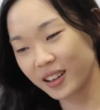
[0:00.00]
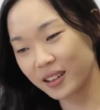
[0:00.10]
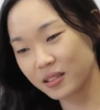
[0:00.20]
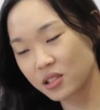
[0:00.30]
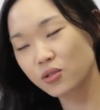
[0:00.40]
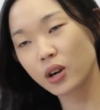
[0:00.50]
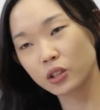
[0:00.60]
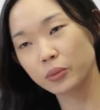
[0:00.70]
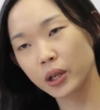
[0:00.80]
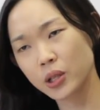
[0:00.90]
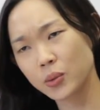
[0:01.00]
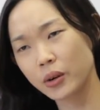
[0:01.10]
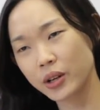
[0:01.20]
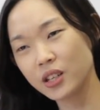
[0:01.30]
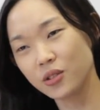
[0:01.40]
struggle because we
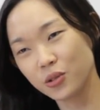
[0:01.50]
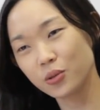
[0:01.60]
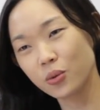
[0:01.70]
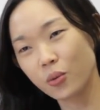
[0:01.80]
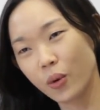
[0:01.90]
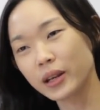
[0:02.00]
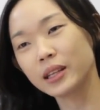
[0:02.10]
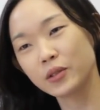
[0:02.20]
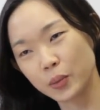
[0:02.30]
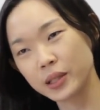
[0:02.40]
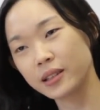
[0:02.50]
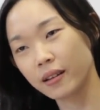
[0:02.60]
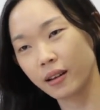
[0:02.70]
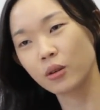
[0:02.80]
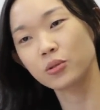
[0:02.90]
already knew what needed to be done
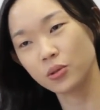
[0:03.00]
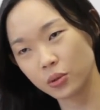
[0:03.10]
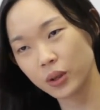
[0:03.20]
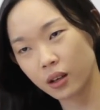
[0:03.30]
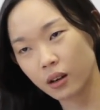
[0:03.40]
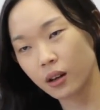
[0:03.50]
and how to do it.